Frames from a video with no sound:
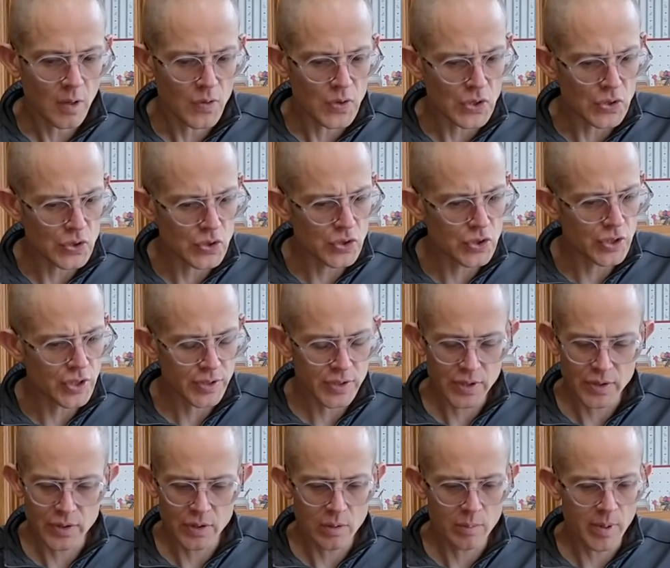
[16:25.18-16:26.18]
There's just
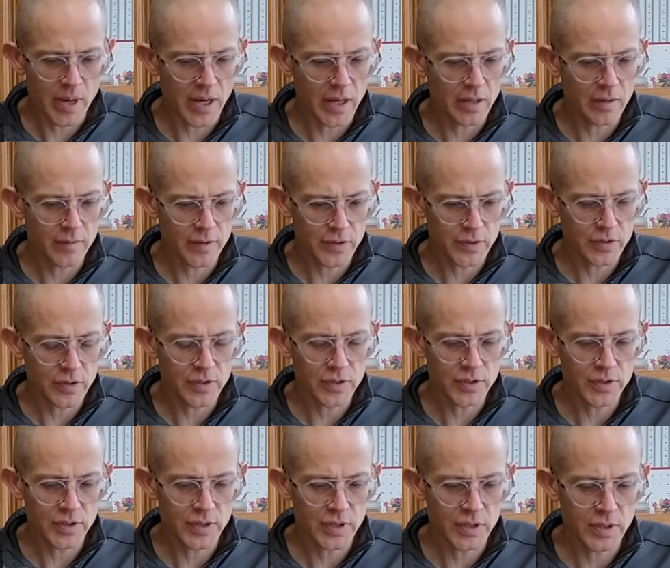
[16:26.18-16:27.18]
a little bite of
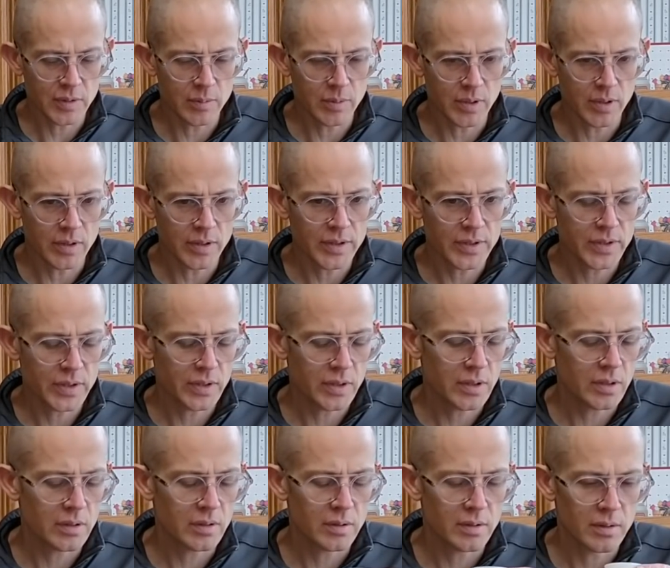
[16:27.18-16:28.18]
astringency and bitterness
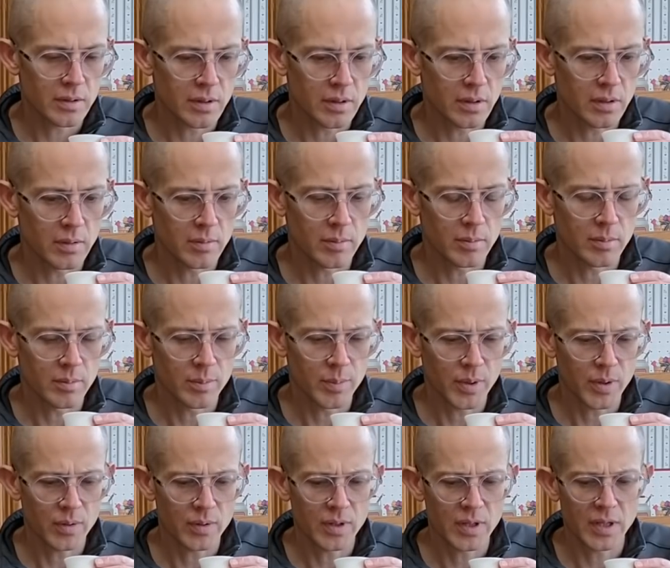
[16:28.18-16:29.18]
there,
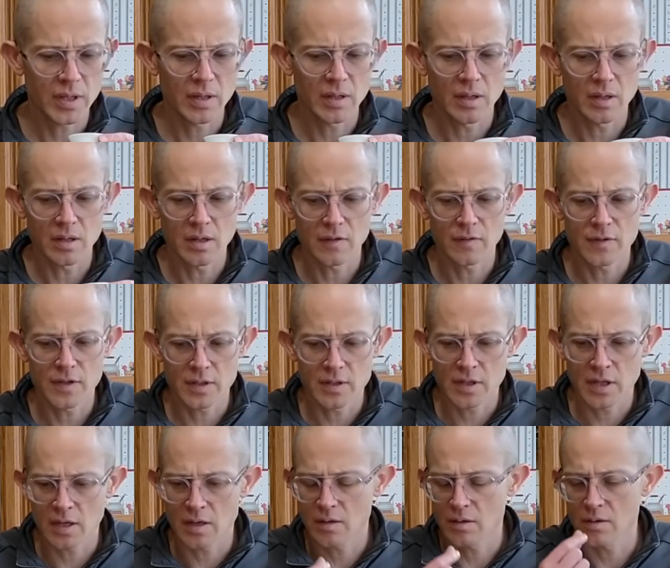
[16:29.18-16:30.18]
but only enough to
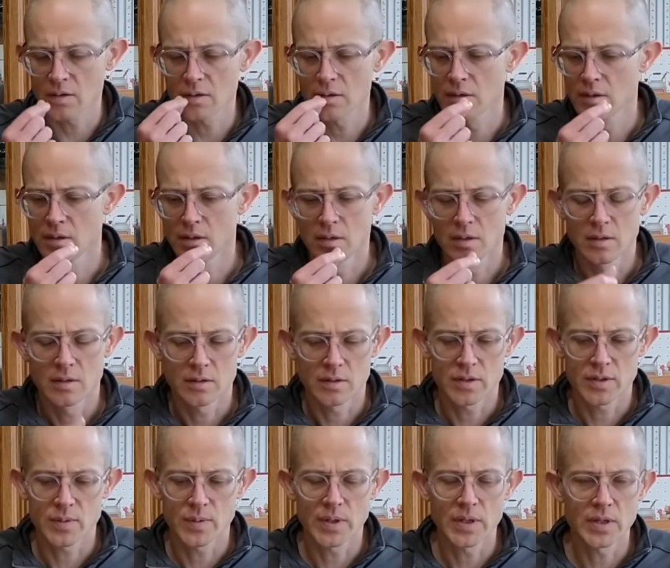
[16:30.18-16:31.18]
counter the
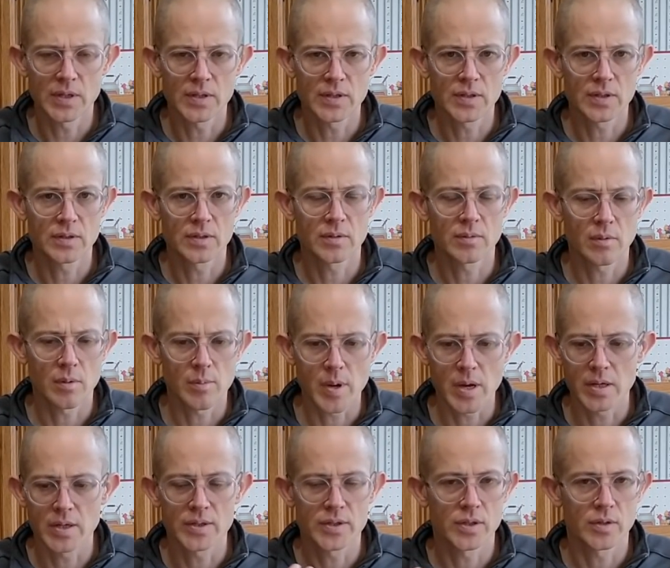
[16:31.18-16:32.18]
sweetness, to
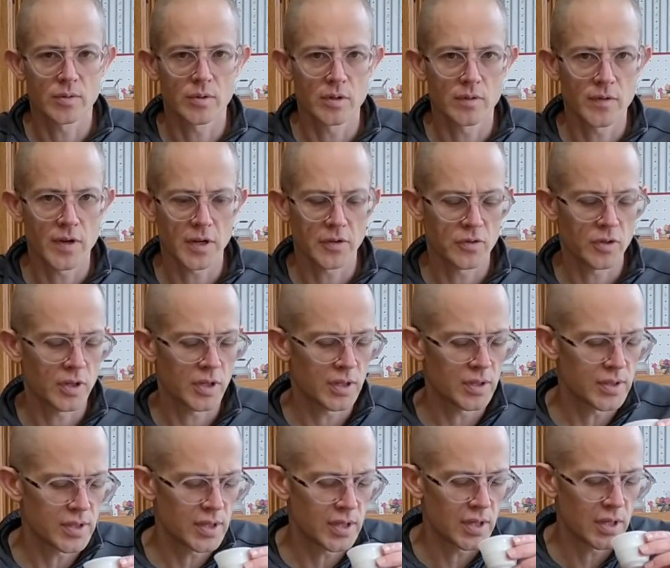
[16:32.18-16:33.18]
remind us that we're in fact drinking
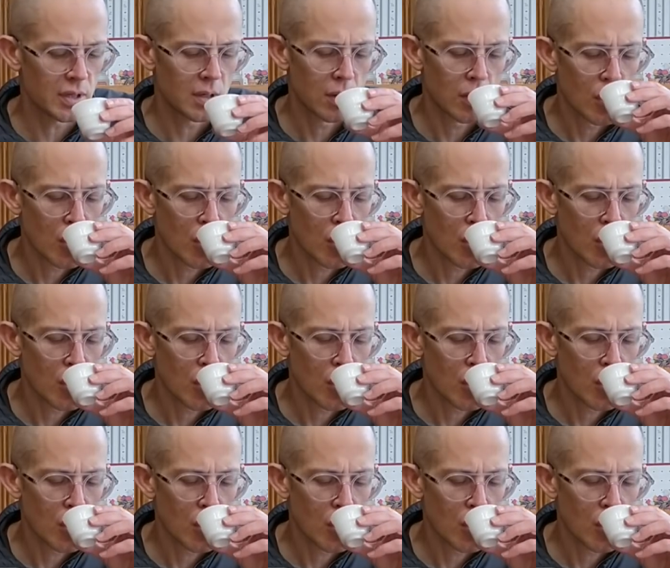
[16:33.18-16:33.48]
tea.